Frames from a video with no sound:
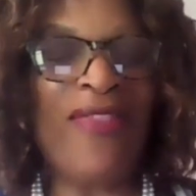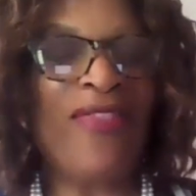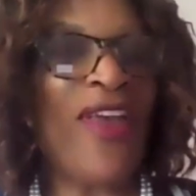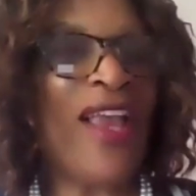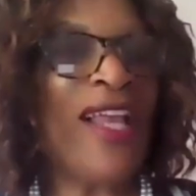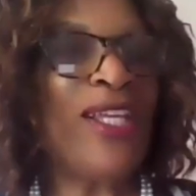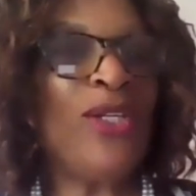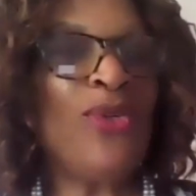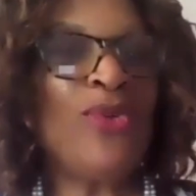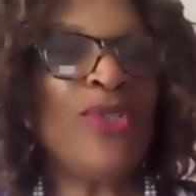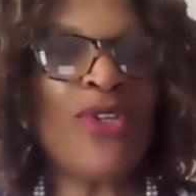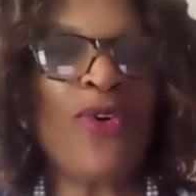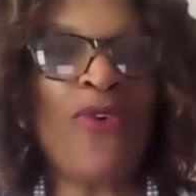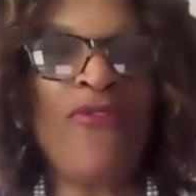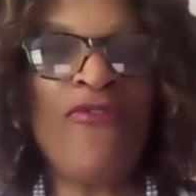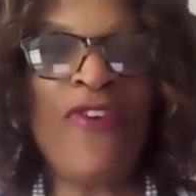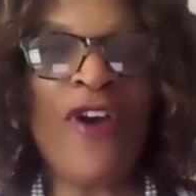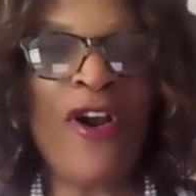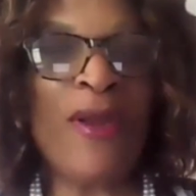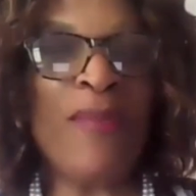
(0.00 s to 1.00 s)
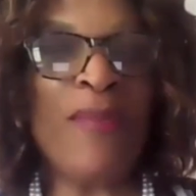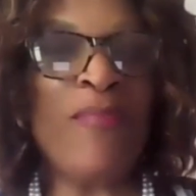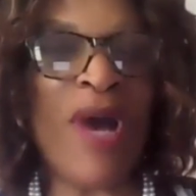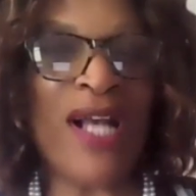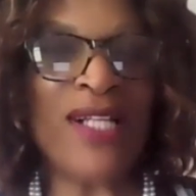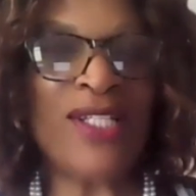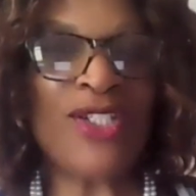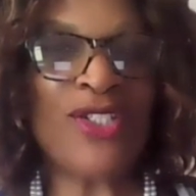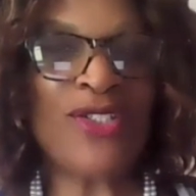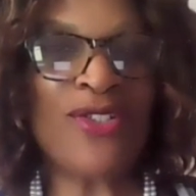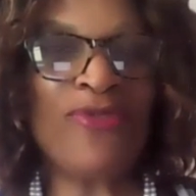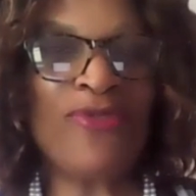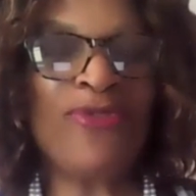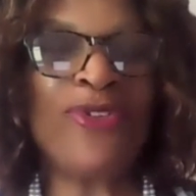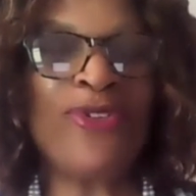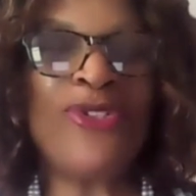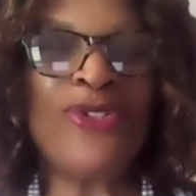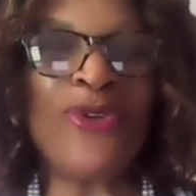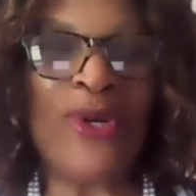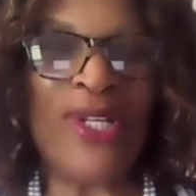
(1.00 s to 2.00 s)
Thank you so very much
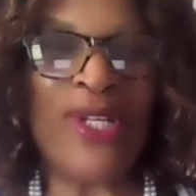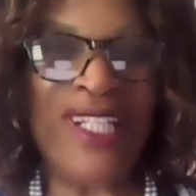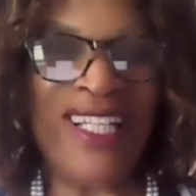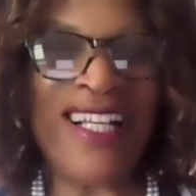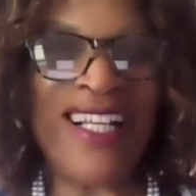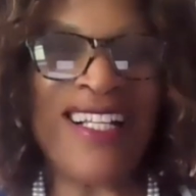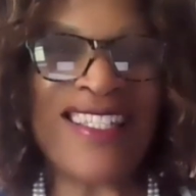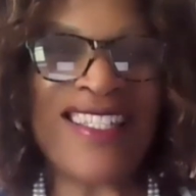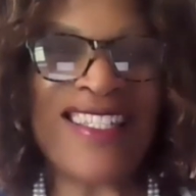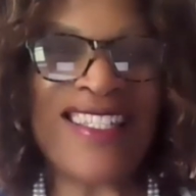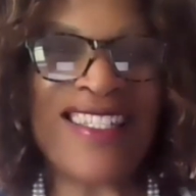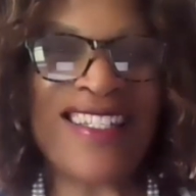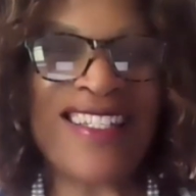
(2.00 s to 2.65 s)
for joining us.